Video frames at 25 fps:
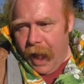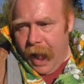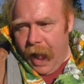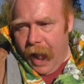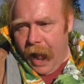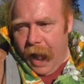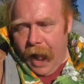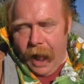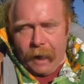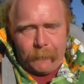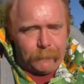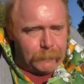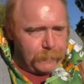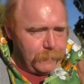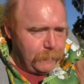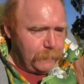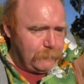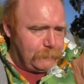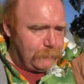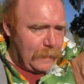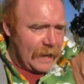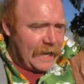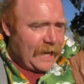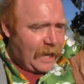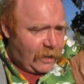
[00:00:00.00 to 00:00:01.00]

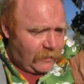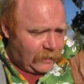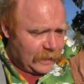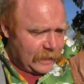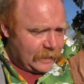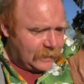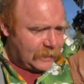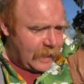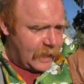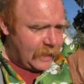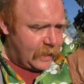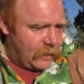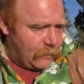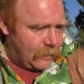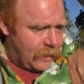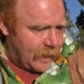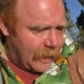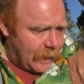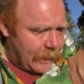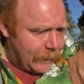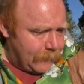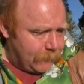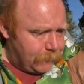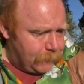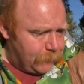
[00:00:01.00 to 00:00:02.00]
But here it is
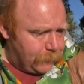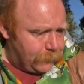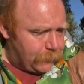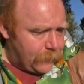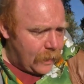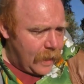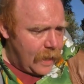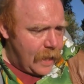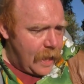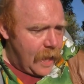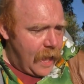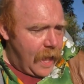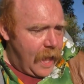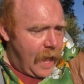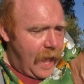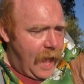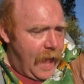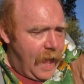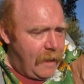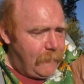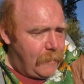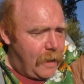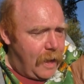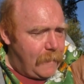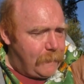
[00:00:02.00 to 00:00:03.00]
anyway.
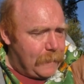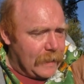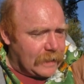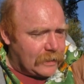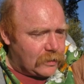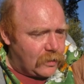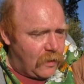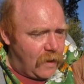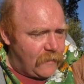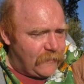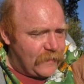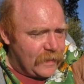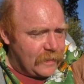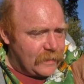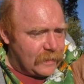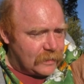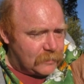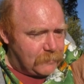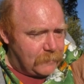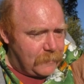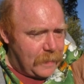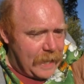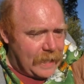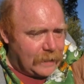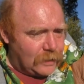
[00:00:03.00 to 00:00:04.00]
Am I better off in
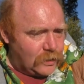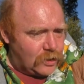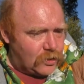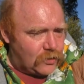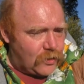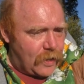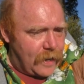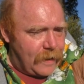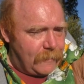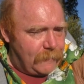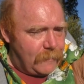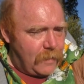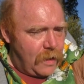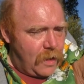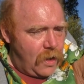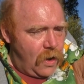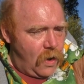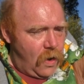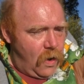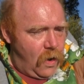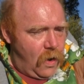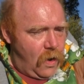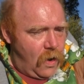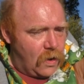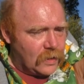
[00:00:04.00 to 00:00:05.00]
the mainstream
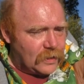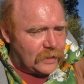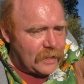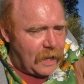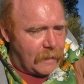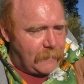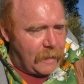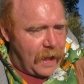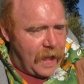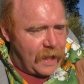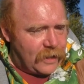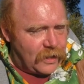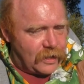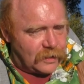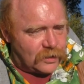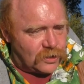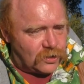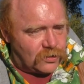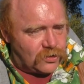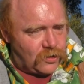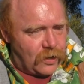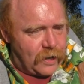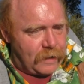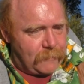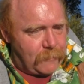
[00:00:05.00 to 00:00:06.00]
or some other
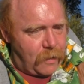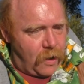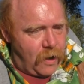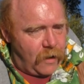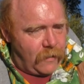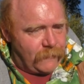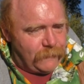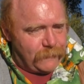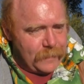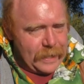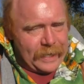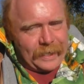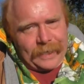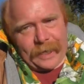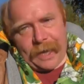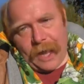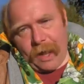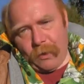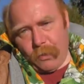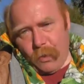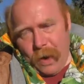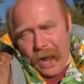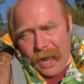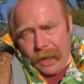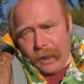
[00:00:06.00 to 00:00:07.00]
stream of media?
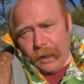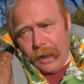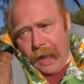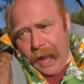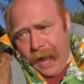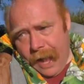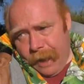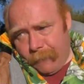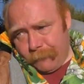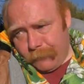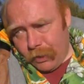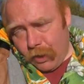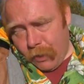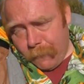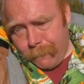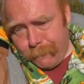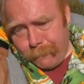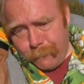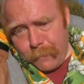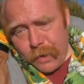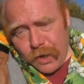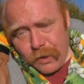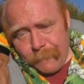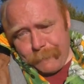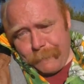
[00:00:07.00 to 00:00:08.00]
Well,
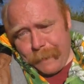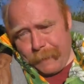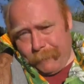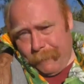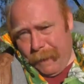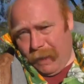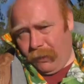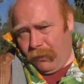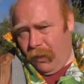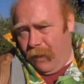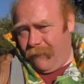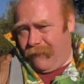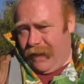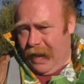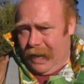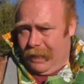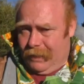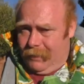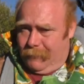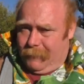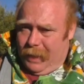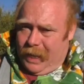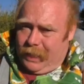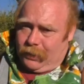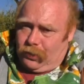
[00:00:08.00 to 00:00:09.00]
you'd be better off
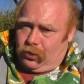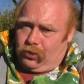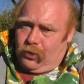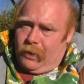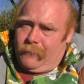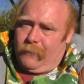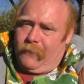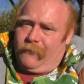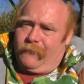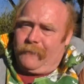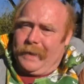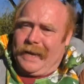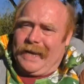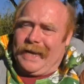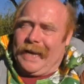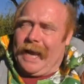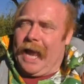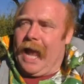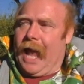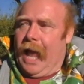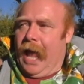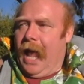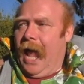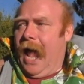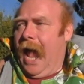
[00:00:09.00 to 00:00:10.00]
in the mainstream of
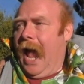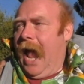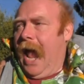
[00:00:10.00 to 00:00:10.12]
media